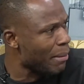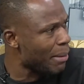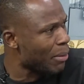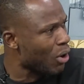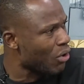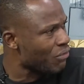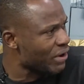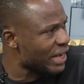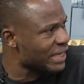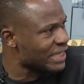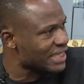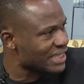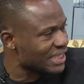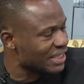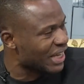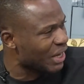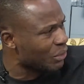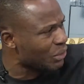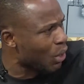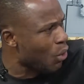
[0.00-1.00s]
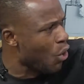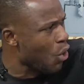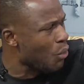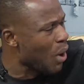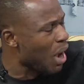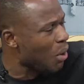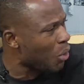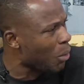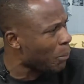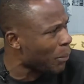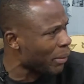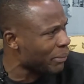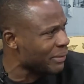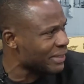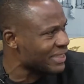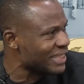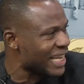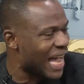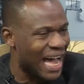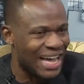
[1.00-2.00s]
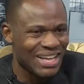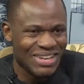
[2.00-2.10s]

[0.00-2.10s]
former member of NDC. They won't go out for publishing.